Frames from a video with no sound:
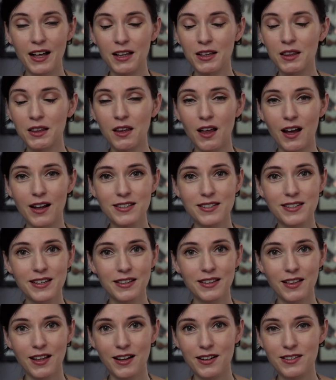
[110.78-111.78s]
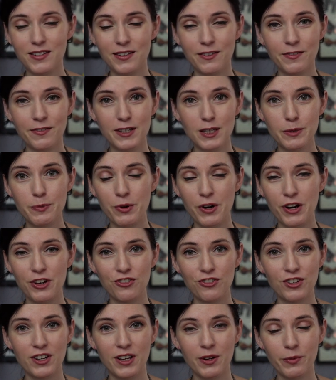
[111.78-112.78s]
Lots and lots of
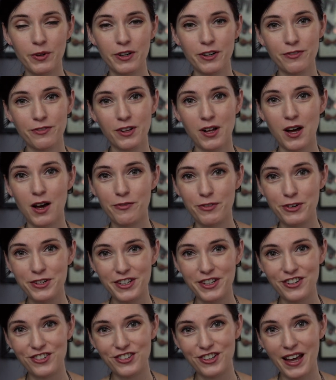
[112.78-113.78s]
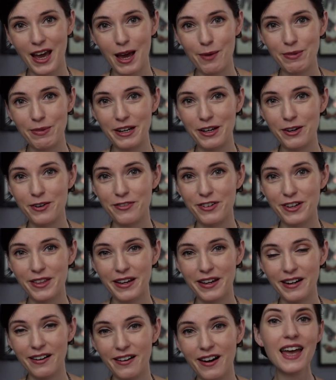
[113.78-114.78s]
inspiration and wonderful conversation happening over
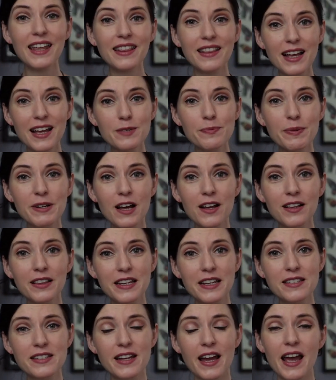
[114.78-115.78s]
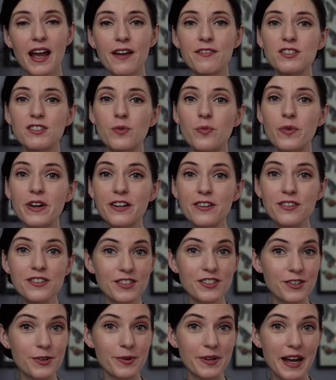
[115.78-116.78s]
there. And last but not least, I have some winners
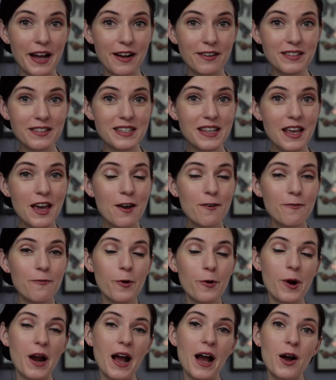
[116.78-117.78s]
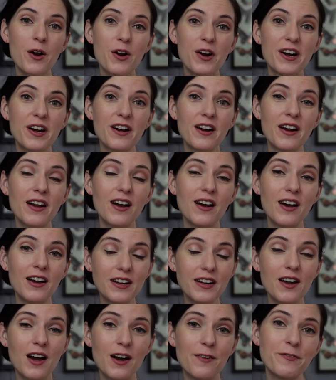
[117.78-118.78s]
to announce for our
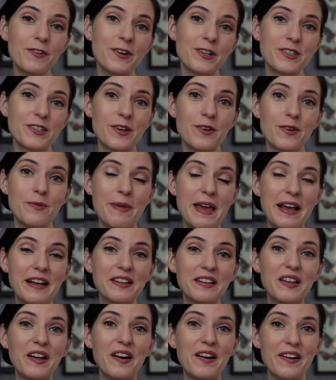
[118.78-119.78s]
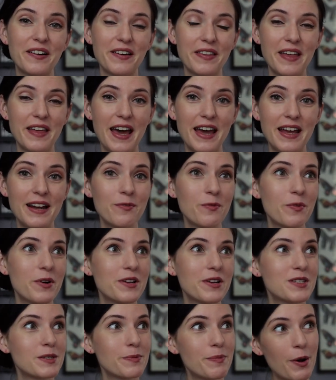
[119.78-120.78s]
Uncomfort Zone make-along that
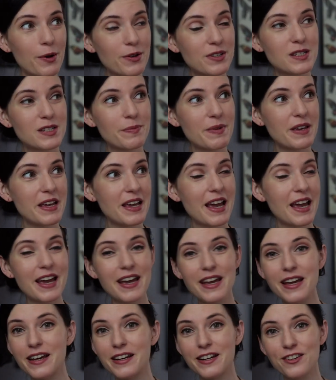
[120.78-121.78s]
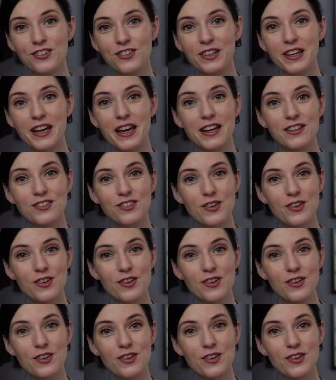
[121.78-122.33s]
was supposed to be initially a